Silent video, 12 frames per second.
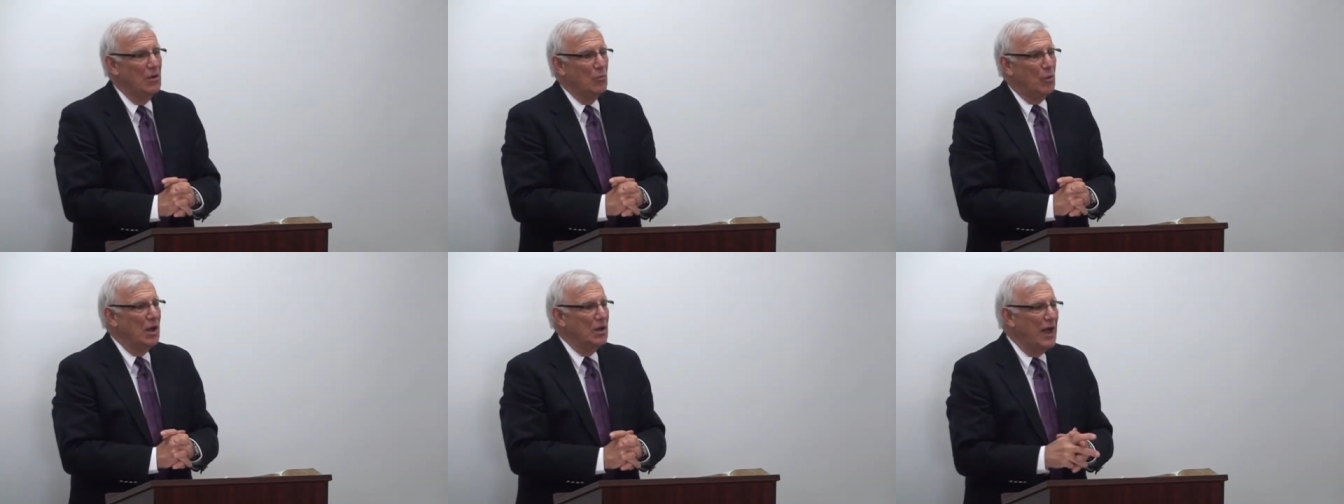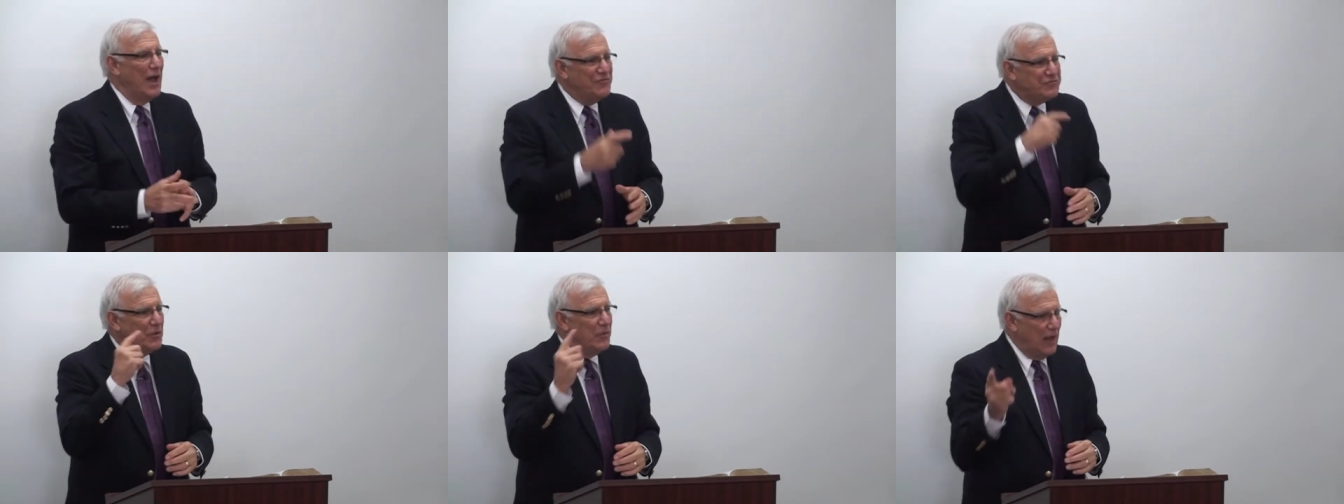Well,
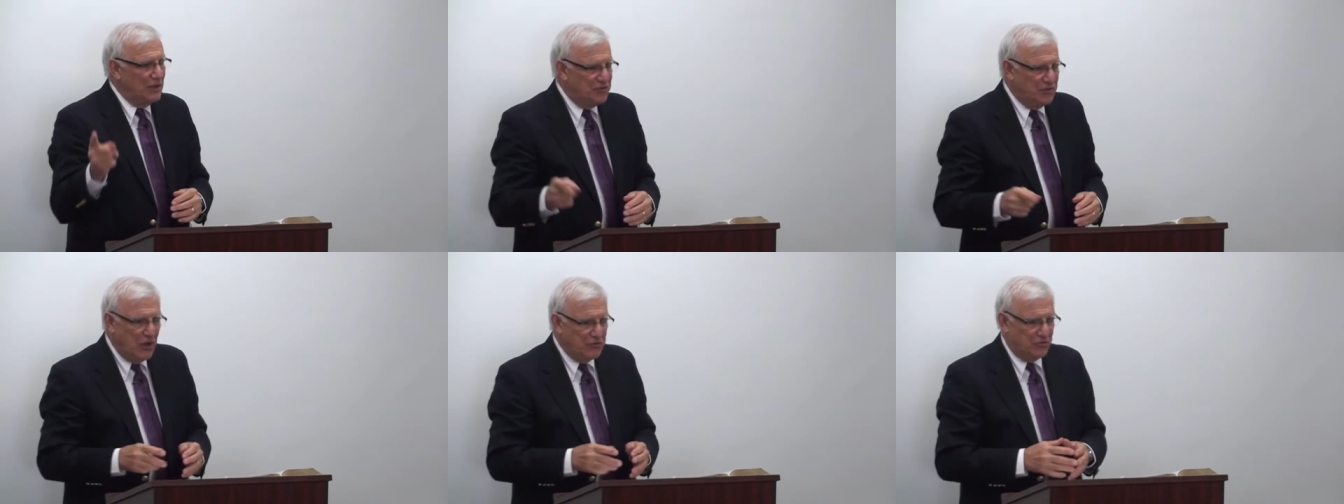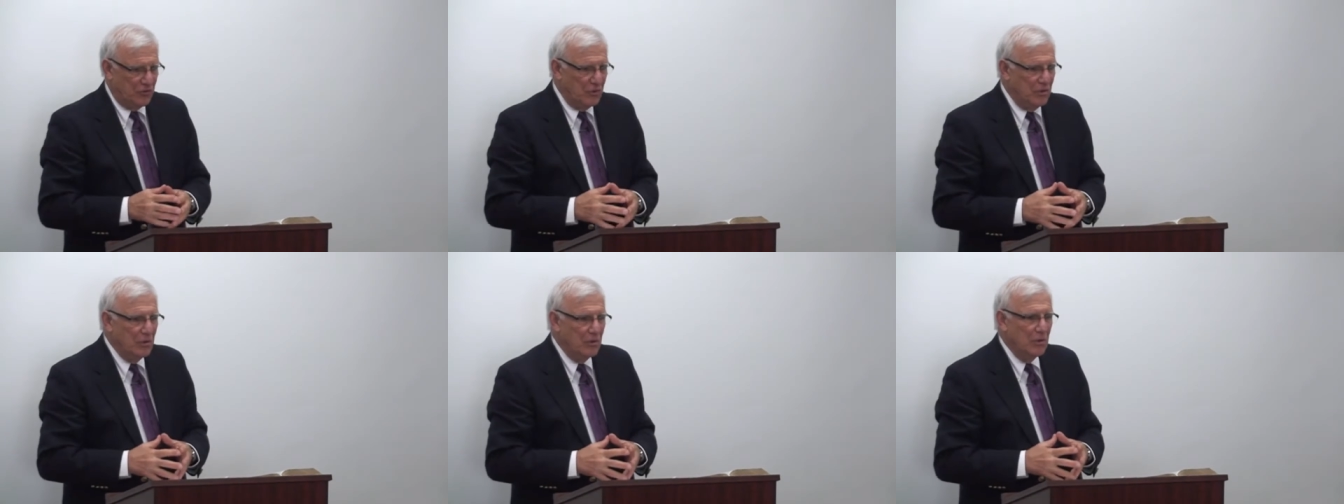after that
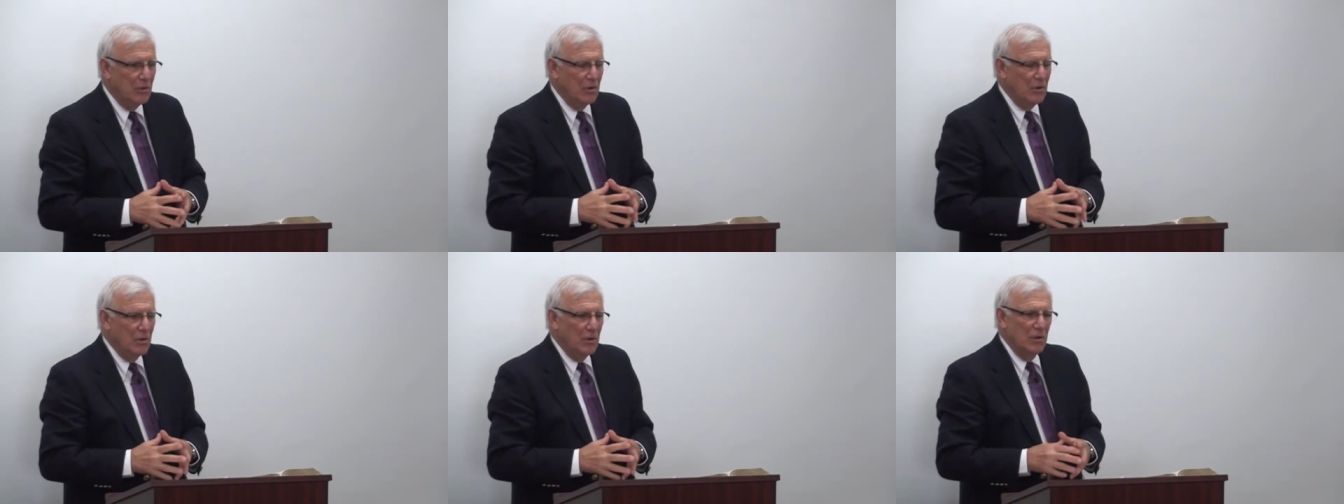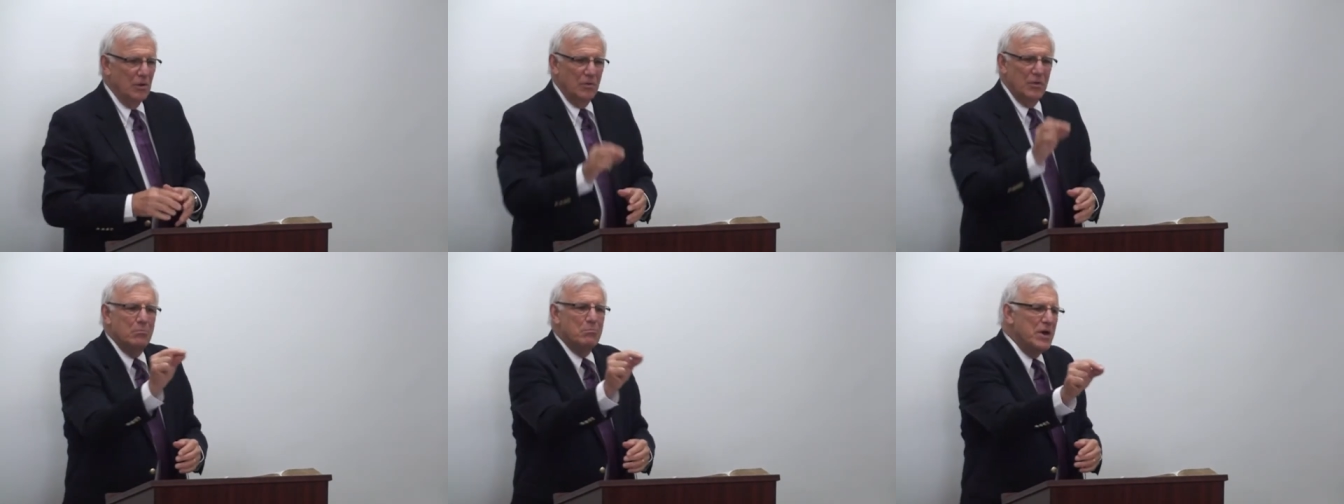session,
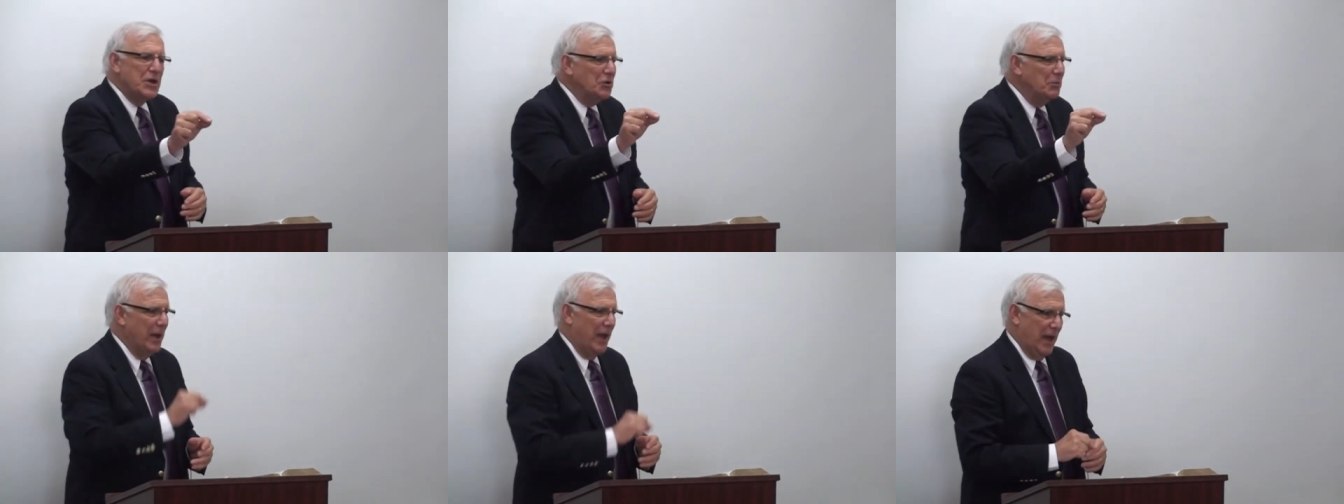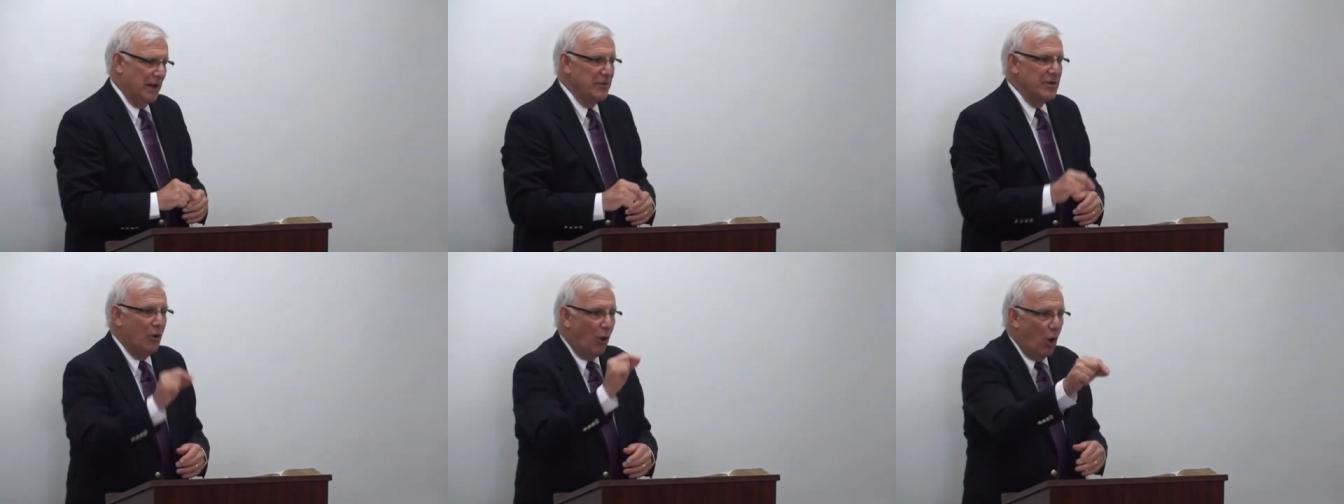the middleman,
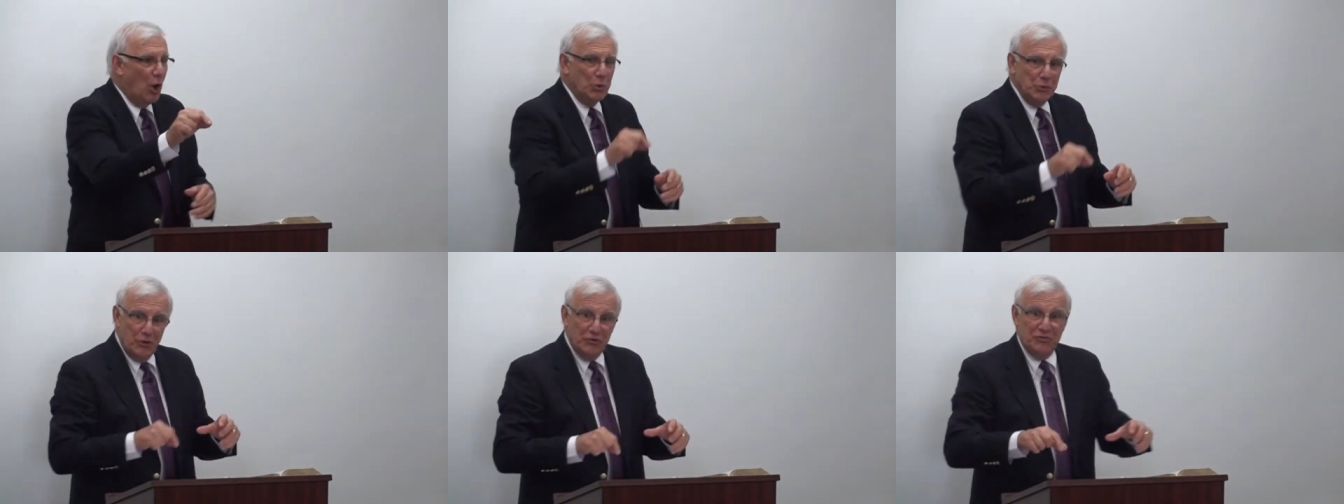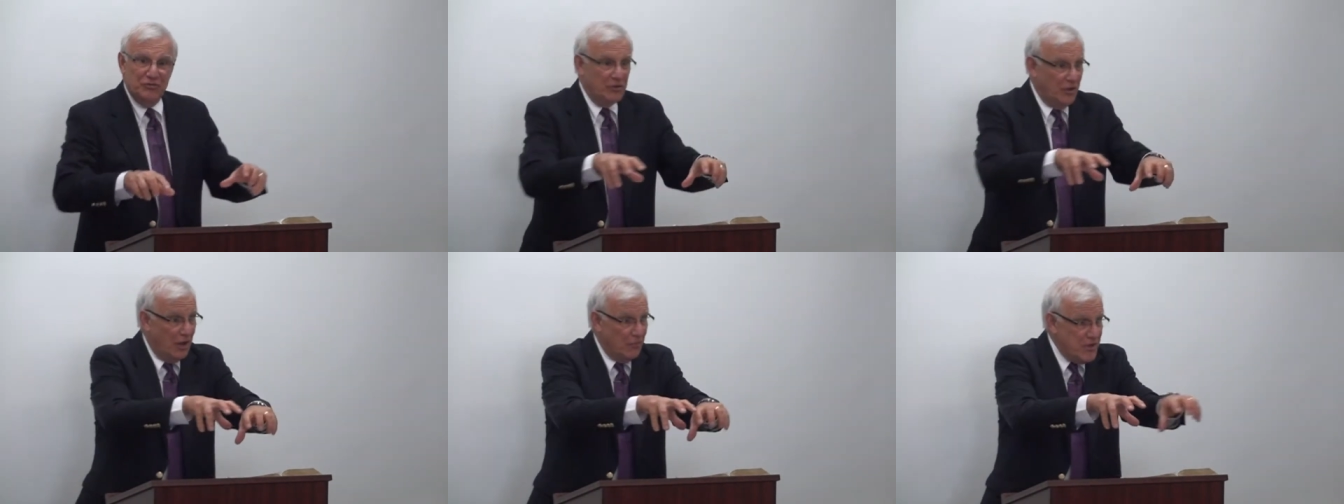the oldest
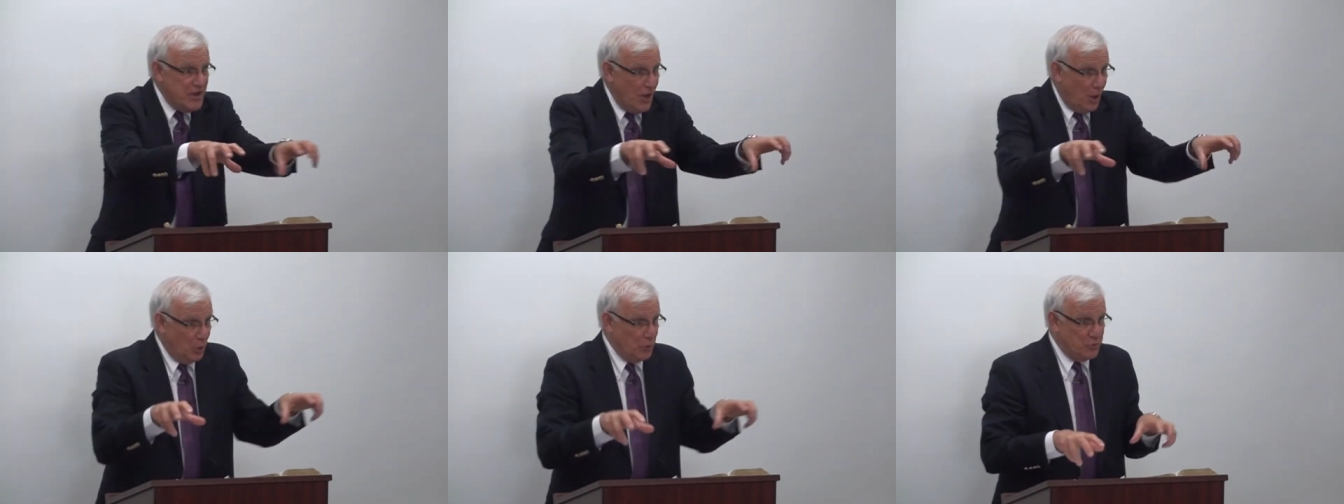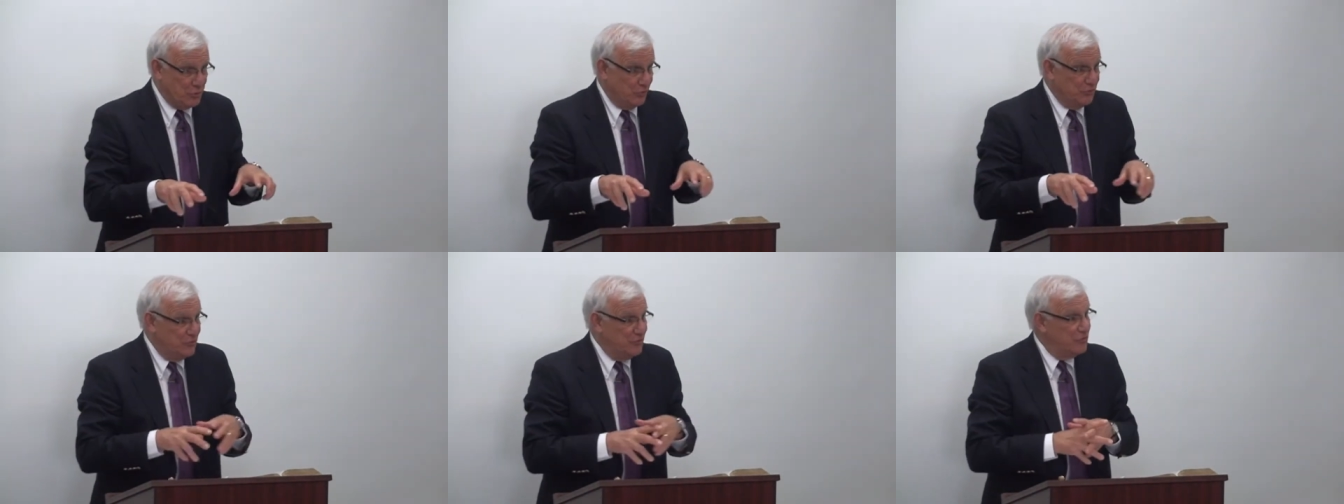of the
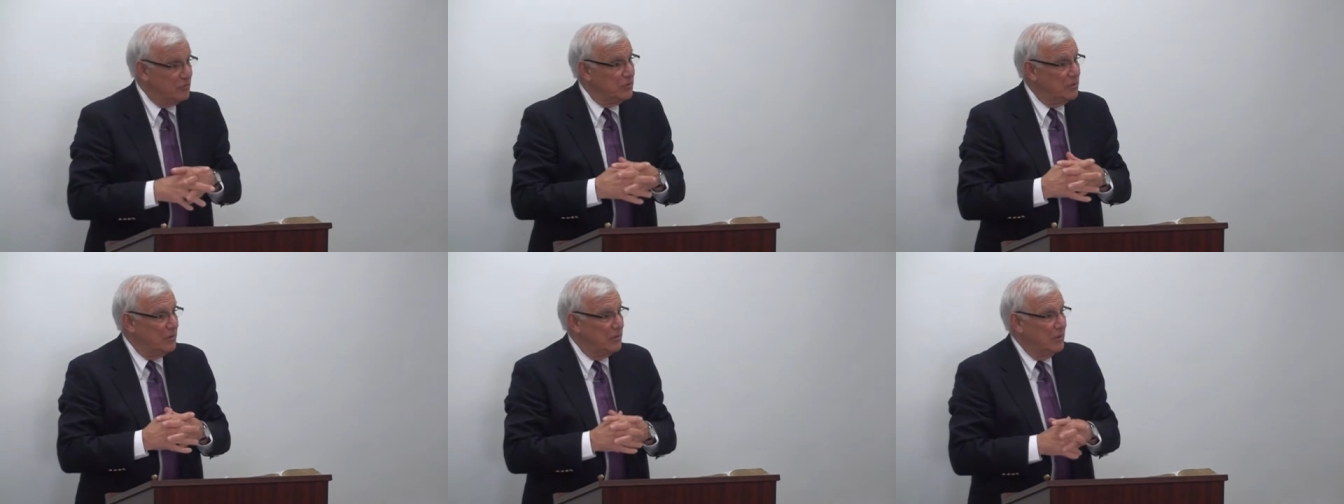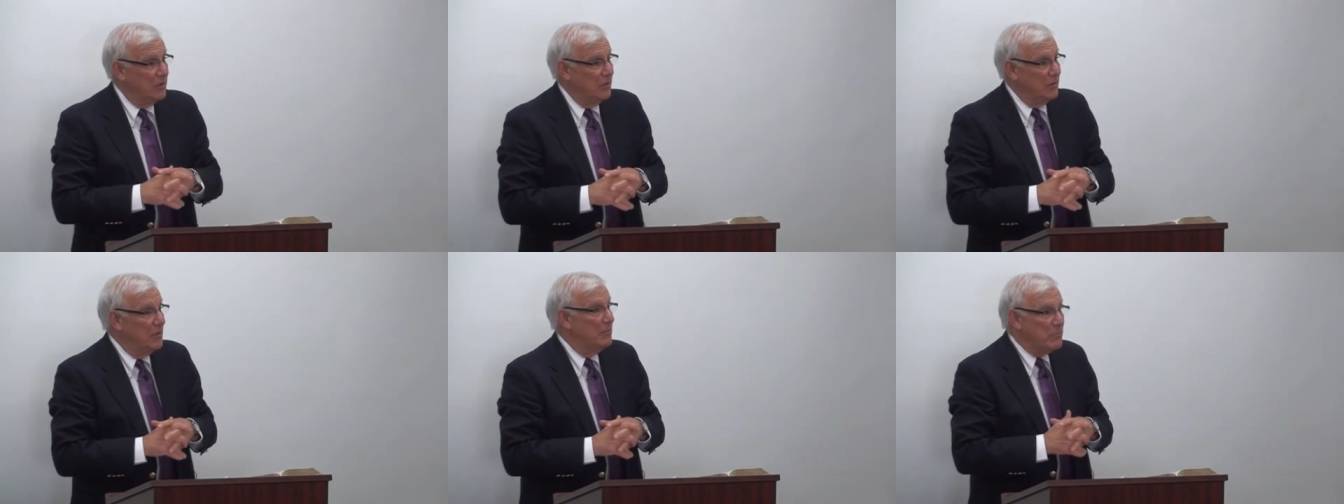elders, the